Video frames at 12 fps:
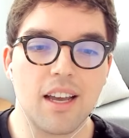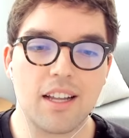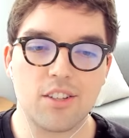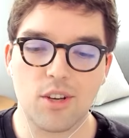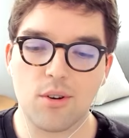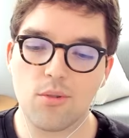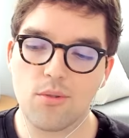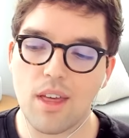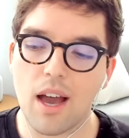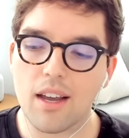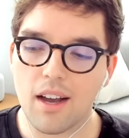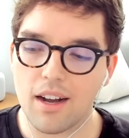And so
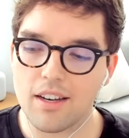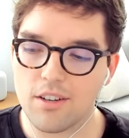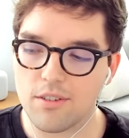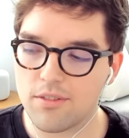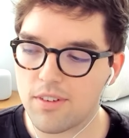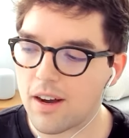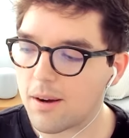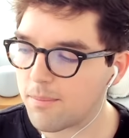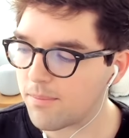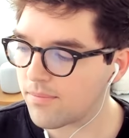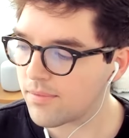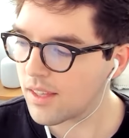that kind of
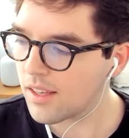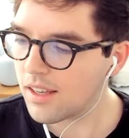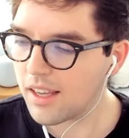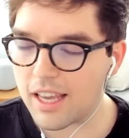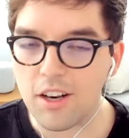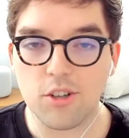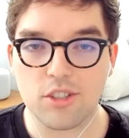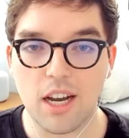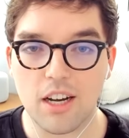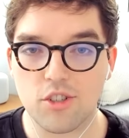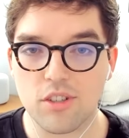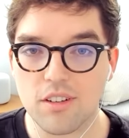
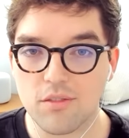intersection